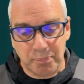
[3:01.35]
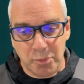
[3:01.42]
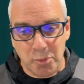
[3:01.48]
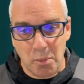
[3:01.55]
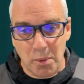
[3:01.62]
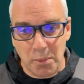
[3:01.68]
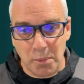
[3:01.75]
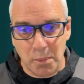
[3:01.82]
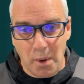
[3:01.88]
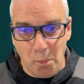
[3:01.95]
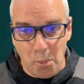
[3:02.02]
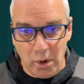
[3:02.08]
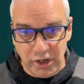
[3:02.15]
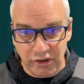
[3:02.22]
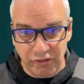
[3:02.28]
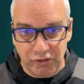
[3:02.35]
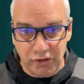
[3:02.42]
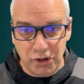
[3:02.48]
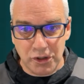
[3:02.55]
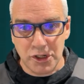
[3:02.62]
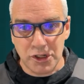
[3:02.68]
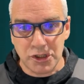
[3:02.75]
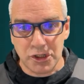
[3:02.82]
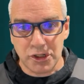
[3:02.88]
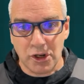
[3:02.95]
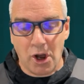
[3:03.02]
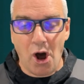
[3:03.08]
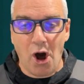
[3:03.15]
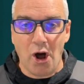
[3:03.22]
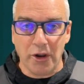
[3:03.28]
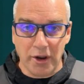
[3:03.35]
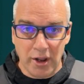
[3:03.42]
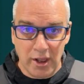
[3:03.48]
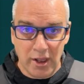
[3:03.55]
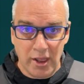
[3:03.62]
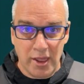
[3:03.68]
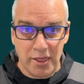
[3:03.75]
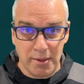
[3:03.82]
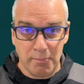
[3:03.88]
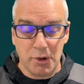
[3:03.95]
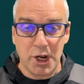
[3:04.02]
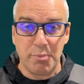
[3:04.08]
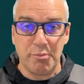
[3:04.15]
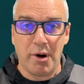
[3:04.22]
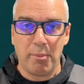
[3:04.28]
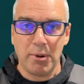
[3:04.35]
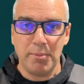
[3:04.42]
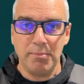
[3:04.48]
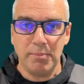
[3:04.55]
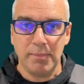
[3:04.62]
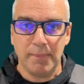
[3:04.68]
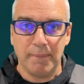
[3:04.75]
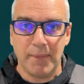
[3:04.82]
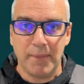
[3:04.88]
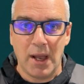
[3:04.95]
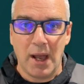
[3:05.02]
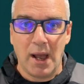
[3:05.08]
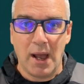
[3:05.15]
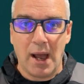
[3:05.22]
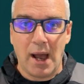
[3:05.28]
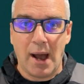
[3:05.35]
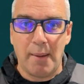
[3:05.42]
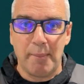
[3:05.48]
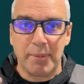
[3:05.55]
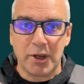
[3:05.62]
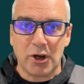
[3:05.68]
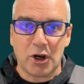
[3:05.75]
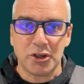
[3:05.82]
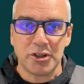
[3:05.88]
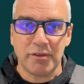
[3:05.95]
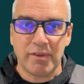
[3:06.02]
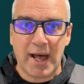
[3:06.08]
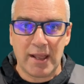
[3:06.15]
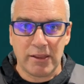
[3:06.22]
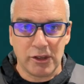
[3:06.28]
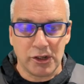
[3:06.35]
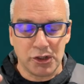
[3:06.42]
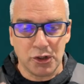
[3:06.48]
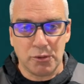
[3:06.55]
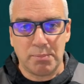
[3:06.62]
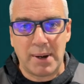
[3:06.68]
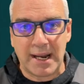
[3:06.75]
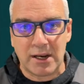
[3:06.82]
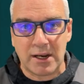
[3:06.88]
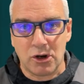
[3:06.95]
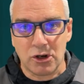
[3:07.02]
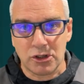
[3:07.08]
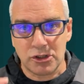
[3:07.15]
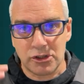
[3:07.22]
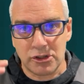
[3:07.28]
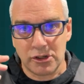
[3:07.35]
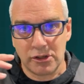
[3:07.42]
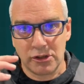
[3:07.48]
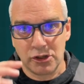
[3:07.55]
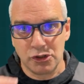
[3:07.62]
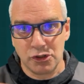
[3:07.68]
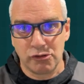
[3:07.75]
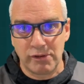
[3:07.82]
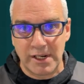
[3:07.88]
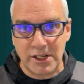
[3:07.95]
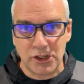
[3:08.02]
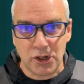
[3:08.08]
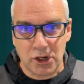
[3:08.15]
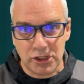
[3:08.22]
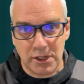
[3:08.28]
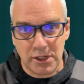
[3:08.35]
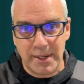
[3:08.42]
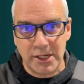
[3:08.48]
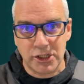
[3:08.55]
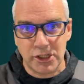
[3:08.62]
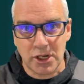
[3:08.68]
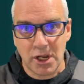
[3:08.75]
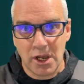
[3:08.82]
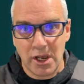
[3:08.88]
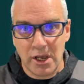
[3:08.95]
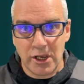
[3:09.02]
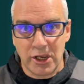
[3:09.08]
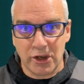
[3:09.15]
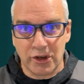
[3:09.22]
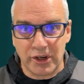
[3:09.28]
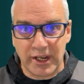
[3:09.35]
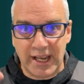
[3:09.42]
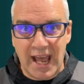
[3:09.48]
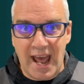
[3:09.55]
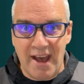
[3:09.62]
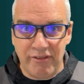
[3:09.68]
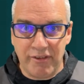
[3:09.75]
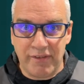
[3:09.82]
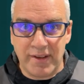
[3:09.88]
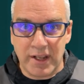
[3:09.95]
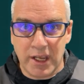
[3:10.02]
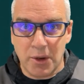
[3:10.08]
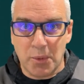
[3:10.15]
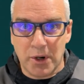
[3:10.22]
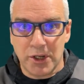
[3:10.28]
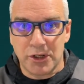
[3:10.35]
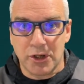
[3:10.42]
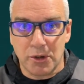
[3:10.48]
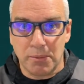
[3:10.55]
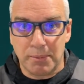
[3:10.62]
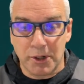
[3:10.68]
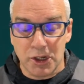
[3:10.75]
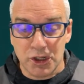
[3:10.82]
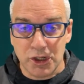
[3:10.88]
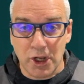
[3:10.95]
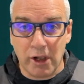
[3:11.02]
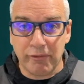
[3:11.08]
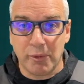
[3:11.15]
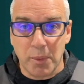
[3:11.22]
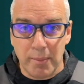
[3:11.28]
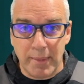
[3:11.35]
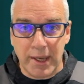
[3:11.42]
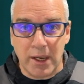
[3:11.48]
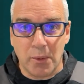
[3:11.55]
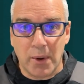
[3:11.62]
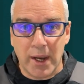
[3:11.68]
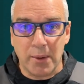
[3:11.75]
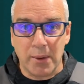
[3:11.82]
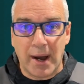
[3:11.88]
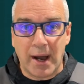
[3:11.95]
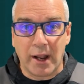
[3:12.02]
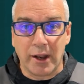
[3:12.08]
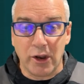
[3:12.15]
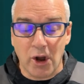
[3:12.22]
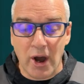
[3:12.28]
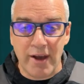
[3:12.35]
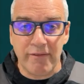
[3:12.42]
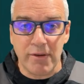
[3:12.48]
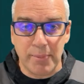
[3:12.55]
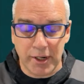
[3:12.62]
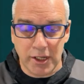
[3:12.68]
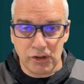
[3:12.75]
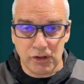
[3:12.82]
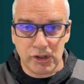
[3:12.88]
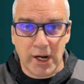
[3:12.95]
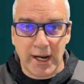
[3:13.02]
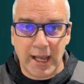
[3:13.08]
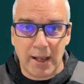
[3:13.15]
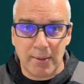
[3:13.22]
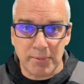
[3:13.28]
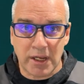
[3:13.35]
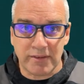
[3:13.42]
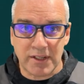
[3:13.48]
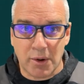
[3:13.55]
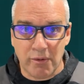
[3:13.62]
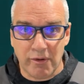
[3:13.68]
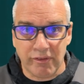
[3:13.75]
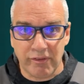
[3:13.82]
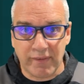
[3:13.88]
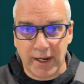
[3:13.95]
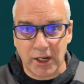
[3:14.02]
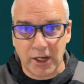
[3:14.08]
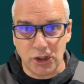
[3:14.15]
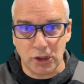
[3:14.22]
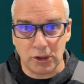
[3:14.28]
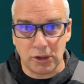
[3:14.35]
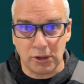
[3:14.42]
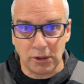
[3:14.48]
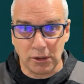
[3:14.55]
We want you focused on the money problem. And because of that, there's no padlocks, there's no resource limits. You're going to get everything that you want to do. But at Solvent, we meet you where you are. Not everybody is trying to get themselves out of a financial hole.